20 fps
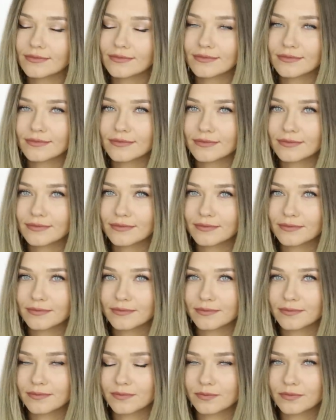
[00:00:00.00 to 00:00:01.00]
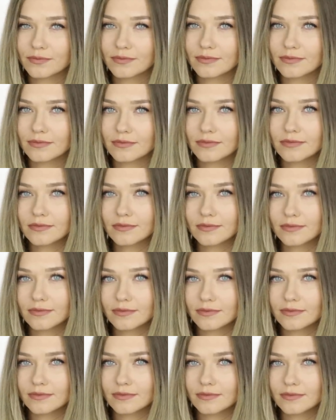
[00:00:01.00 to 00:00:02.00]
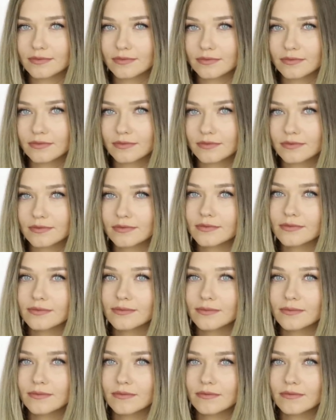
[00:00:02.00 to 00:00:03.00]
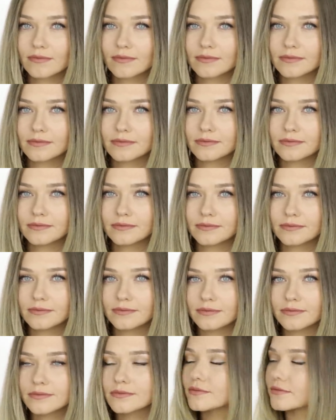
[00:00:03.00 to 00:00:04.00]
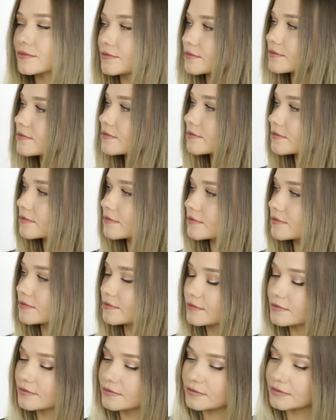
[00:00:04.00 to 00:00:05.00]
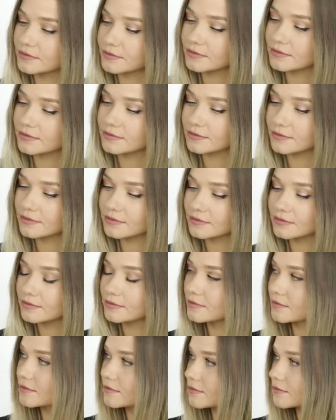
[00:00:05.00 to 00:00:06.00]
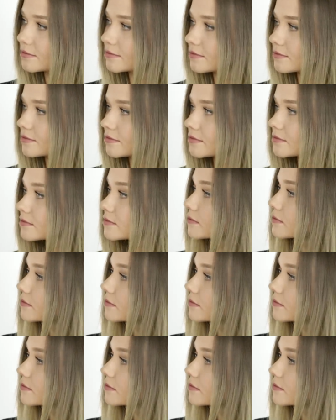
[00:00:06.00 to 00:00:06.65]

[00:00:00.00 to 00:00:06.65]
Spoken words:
No words are spoken by the person on screen.